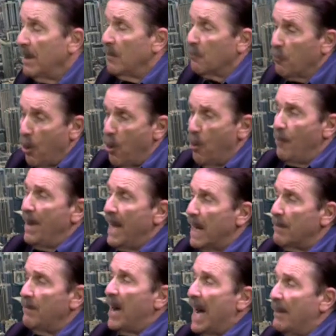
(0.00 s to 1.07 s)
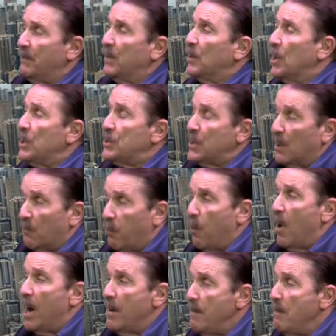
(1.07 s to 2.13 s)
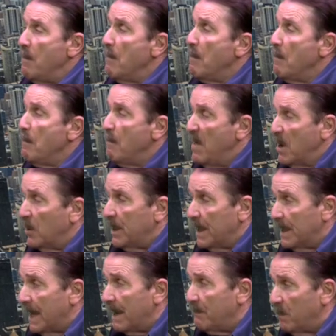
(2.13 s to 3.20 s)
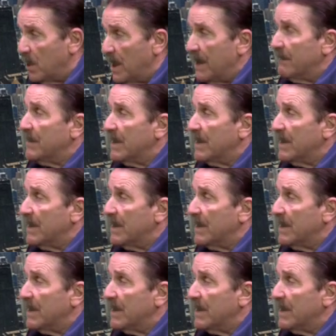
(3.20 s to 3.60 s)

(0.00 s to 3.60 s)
Rome had a population of one million, they believe,